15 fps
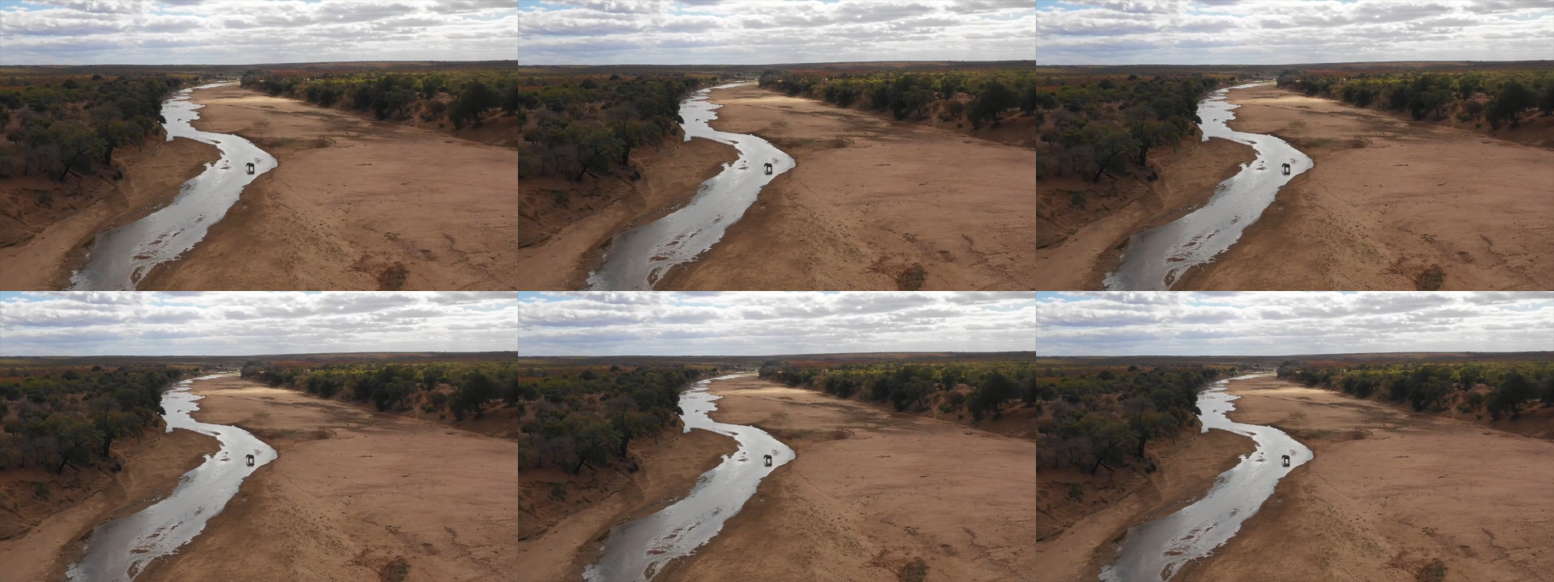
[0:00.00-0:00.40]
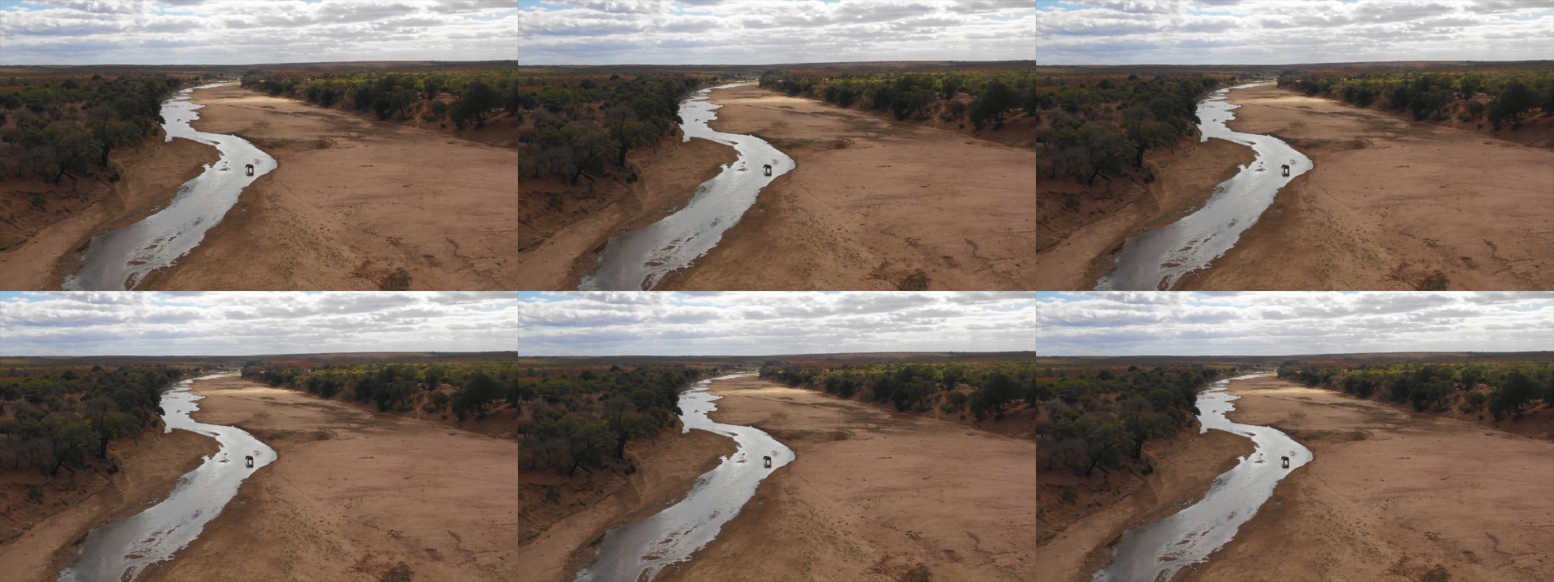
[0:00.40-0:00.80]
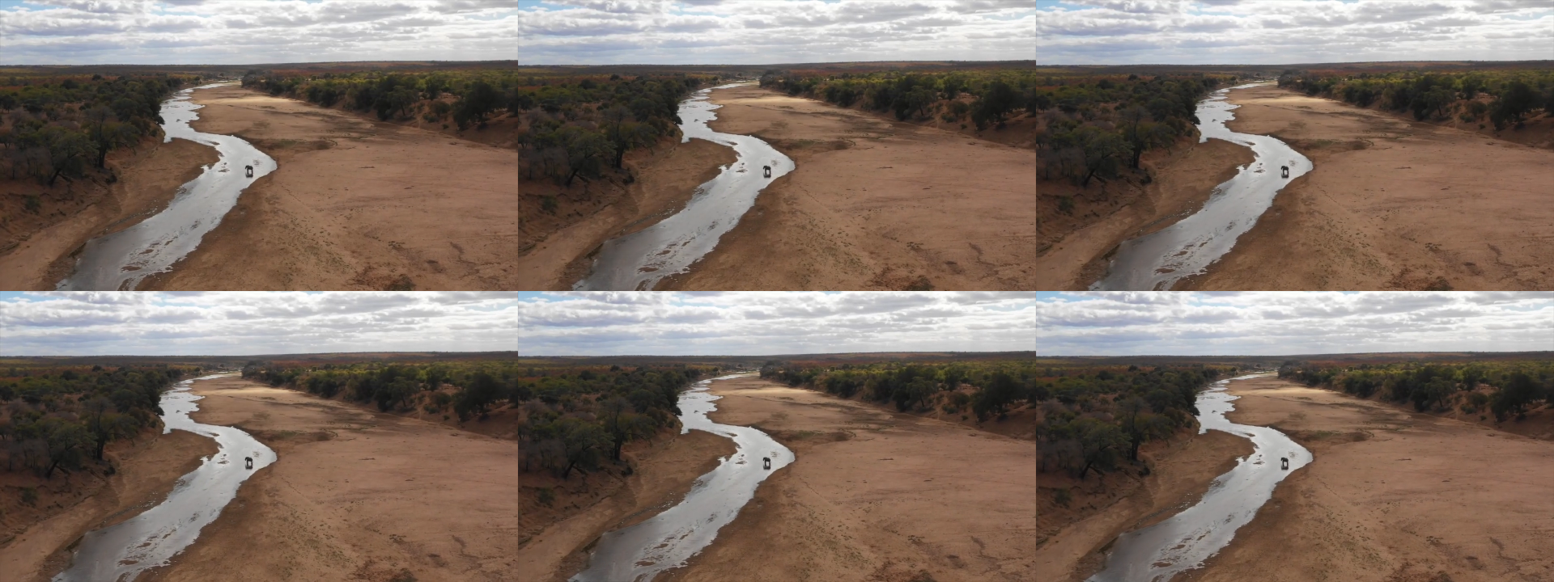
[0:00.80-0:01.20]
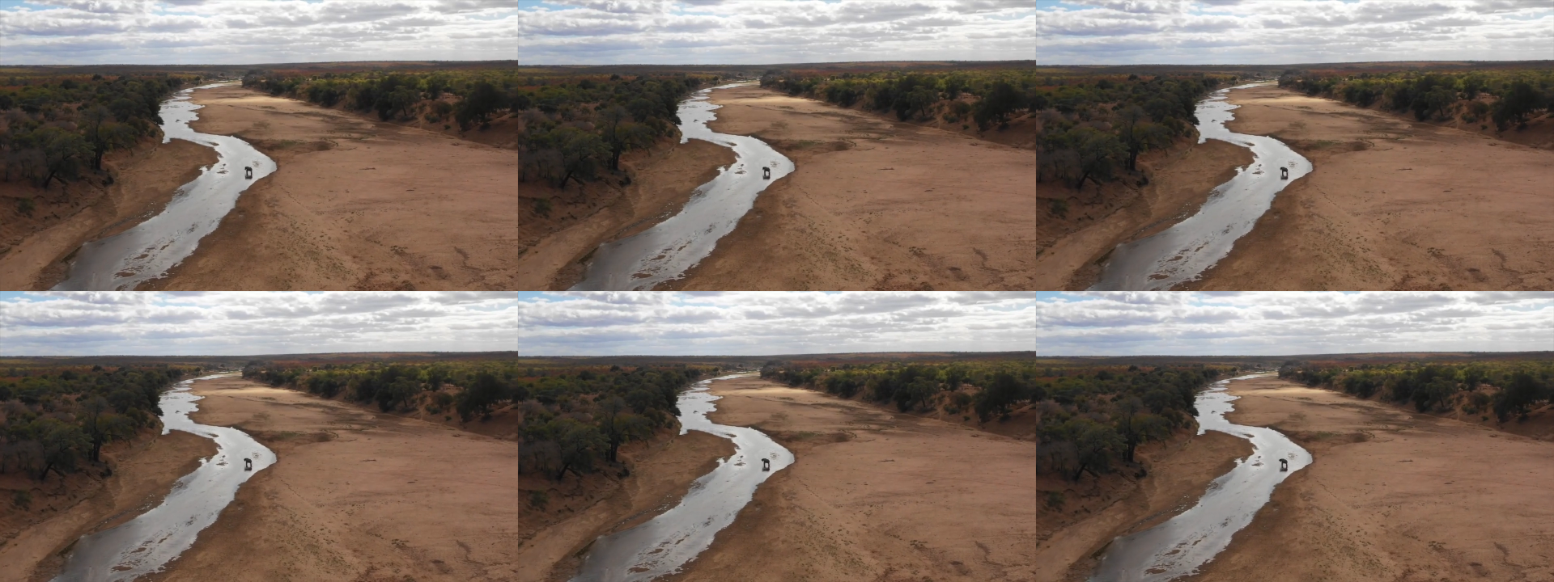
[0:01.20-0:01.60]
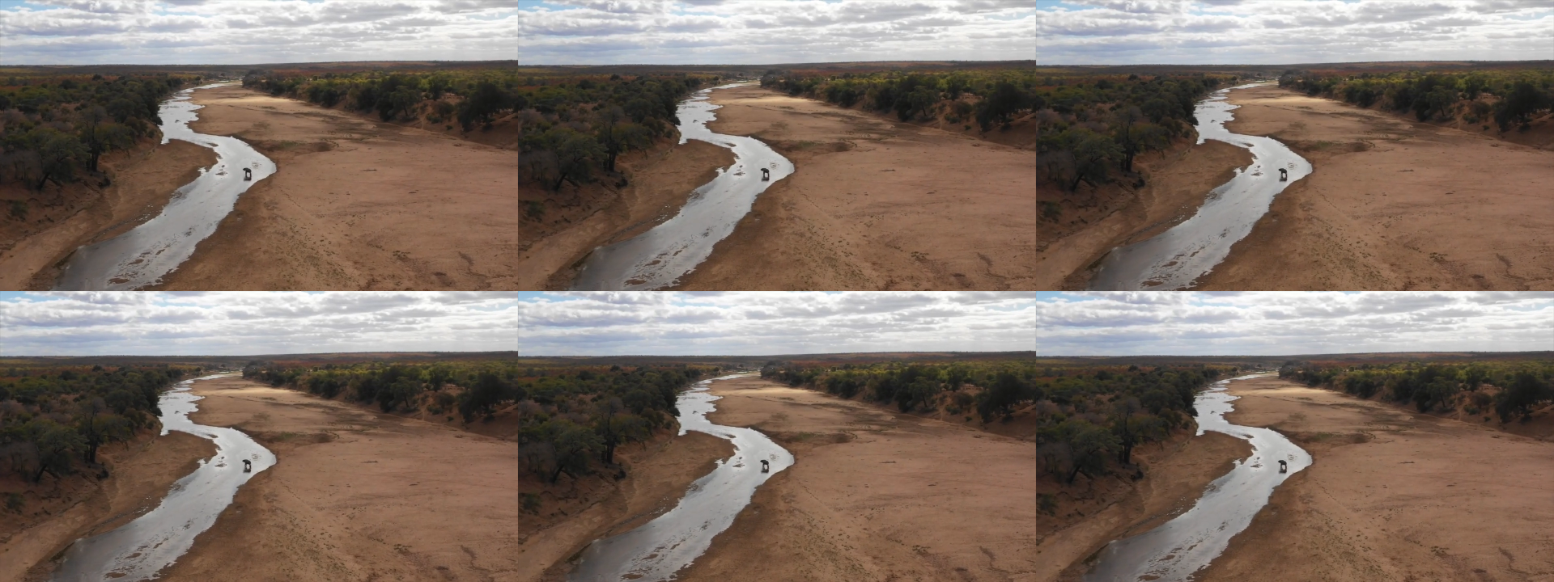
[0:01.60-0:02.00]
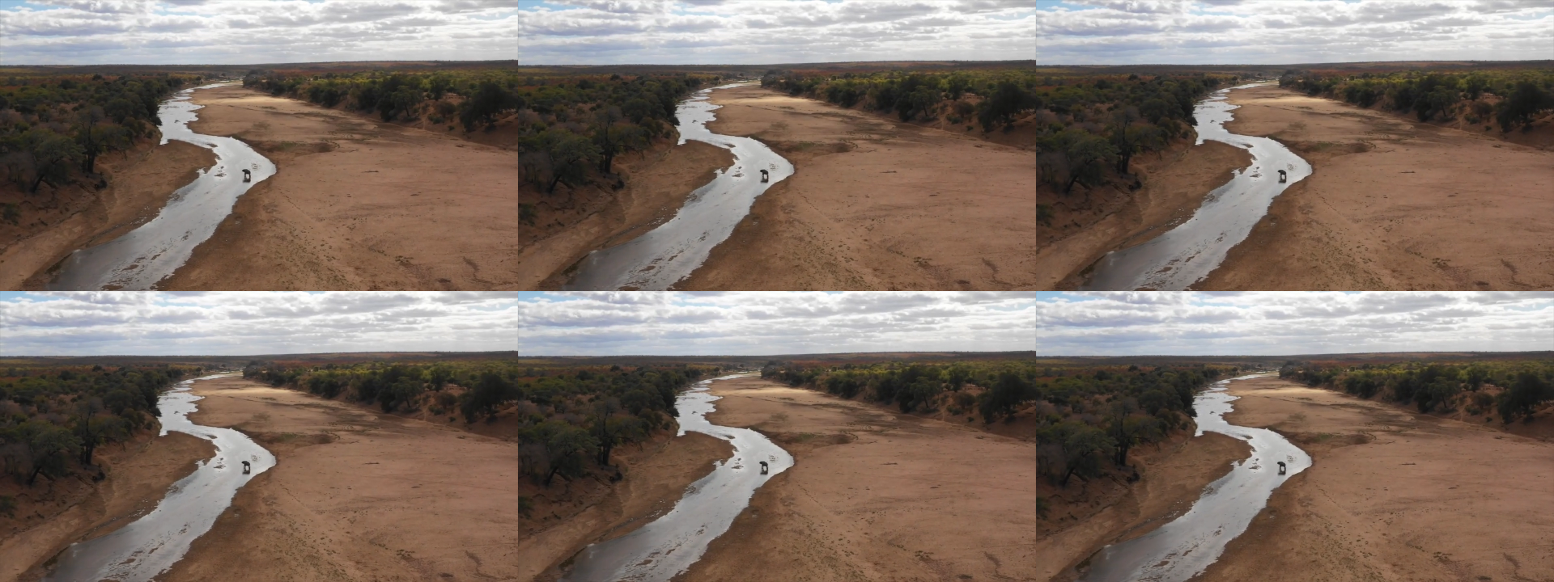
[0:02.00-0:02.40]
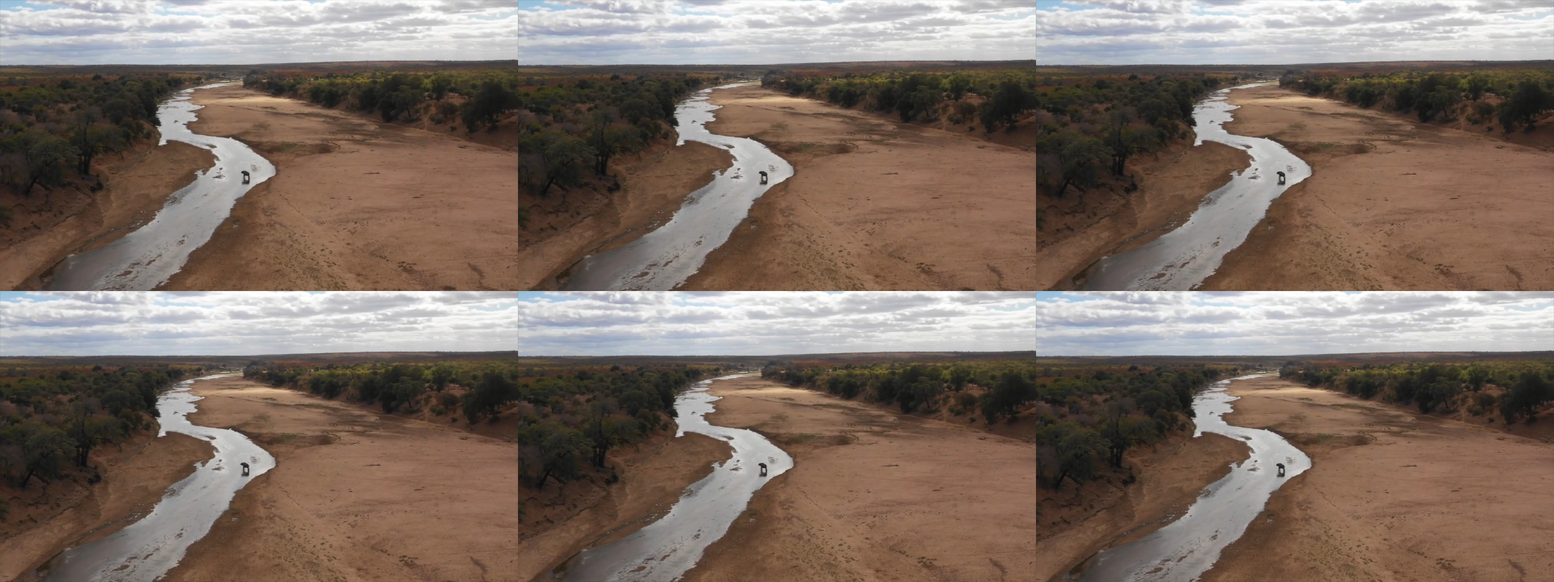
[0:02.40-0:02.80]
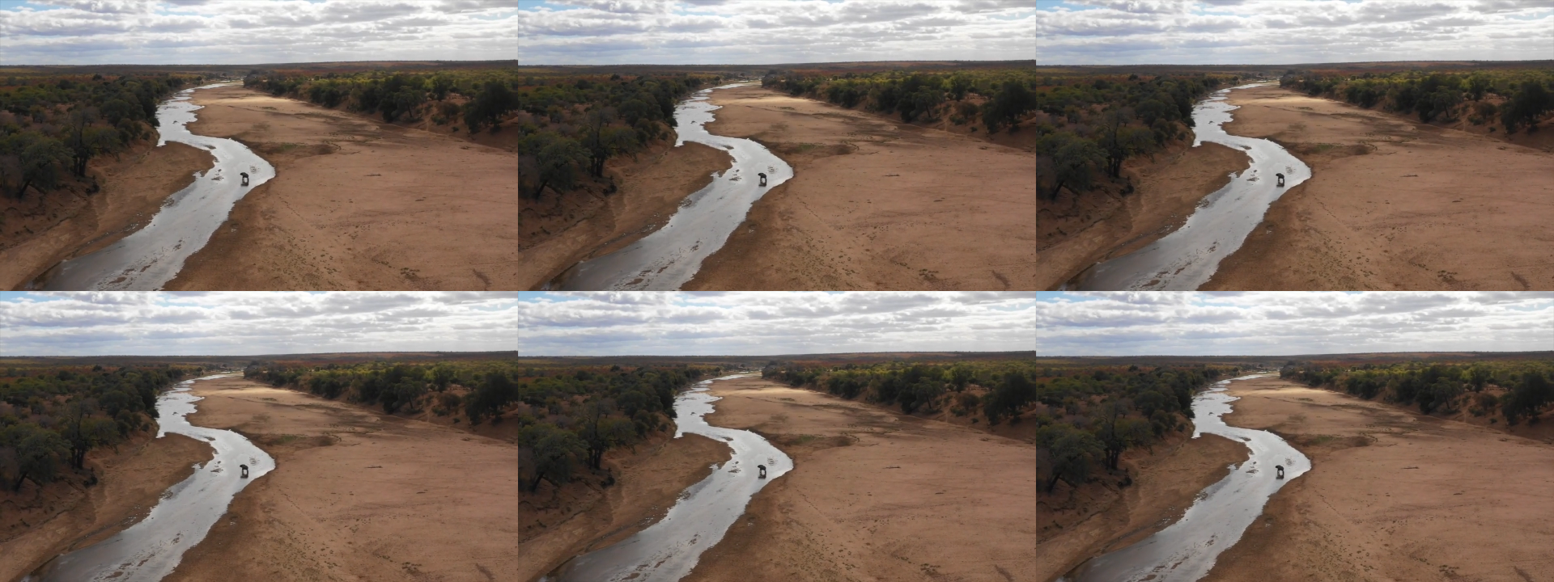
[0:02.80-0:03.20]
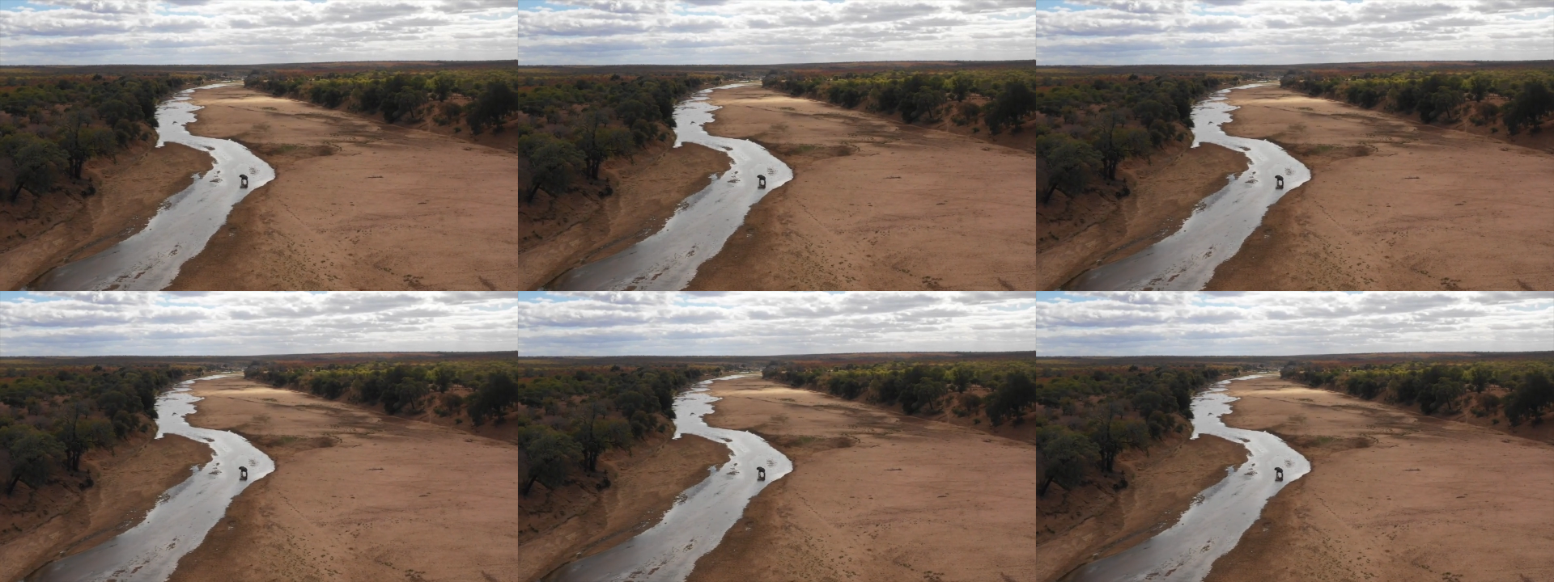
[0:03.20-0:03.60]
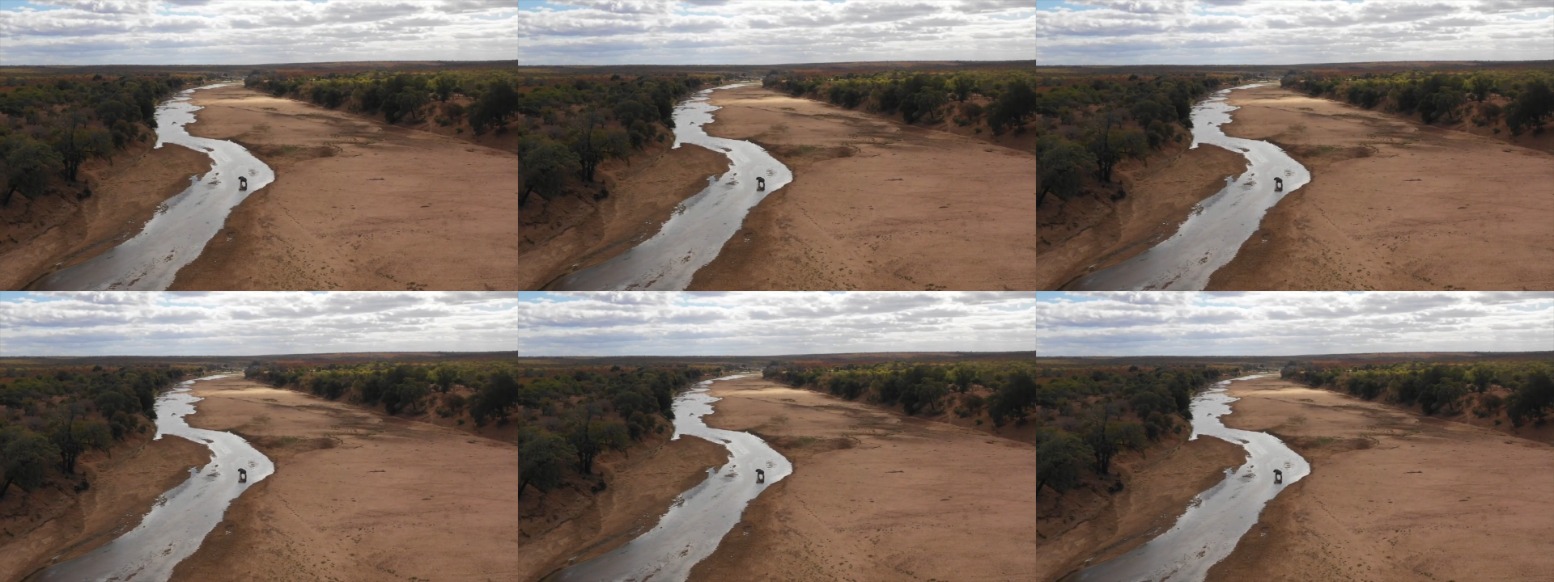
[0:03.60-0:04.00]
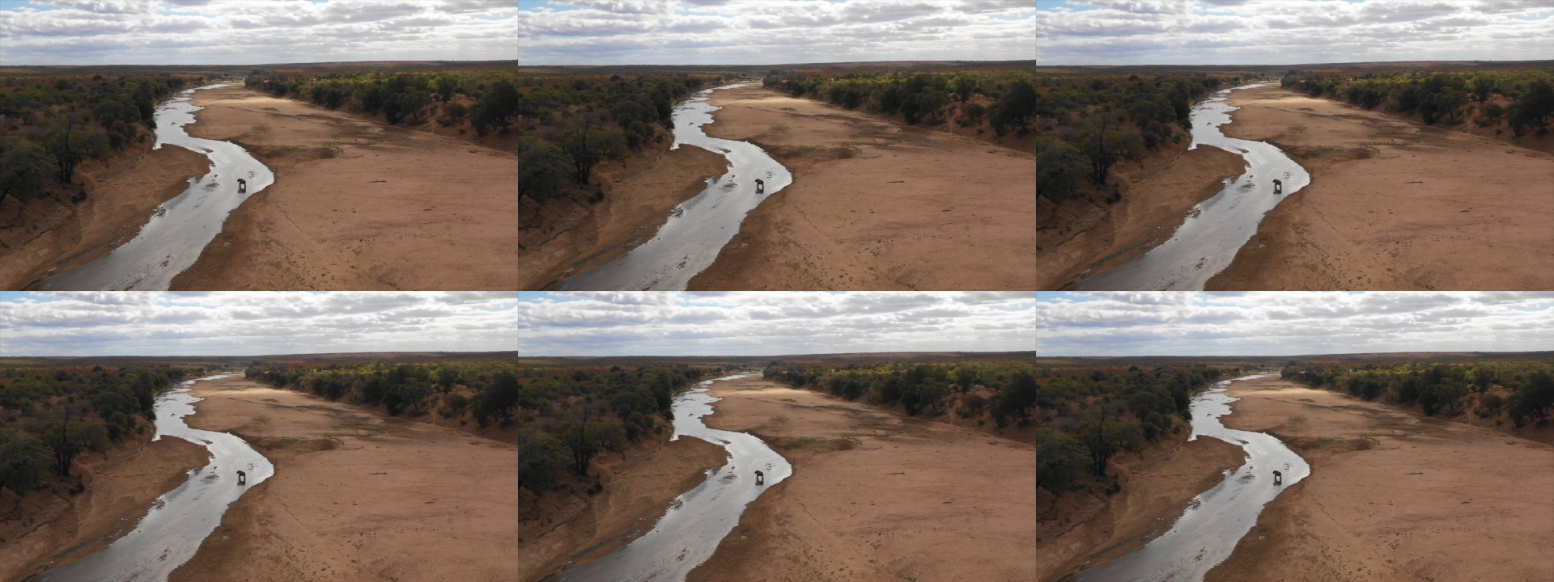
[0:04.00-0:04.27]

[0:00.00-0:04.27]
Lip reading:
Nobody's mouth can be seen.